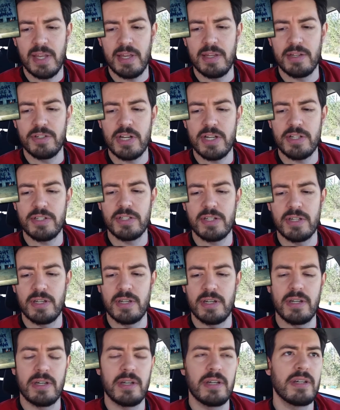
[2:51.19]
And
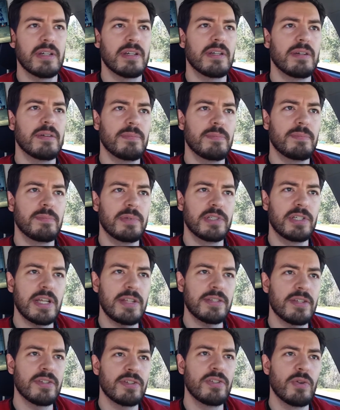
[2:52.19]

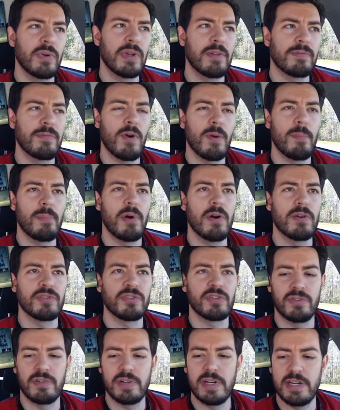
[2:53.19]
Jessica's doing it for a
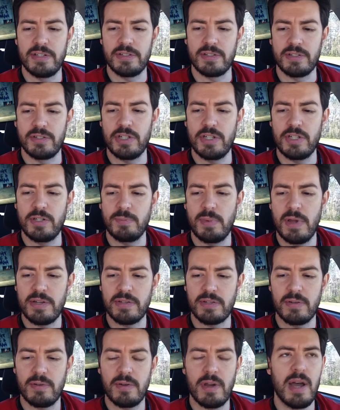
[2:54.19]
personal reason. She's
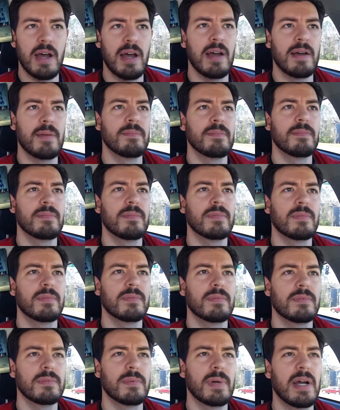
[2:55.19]

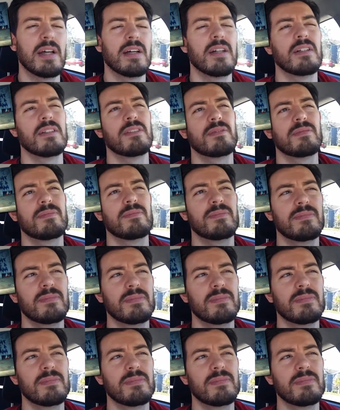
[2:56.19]
well,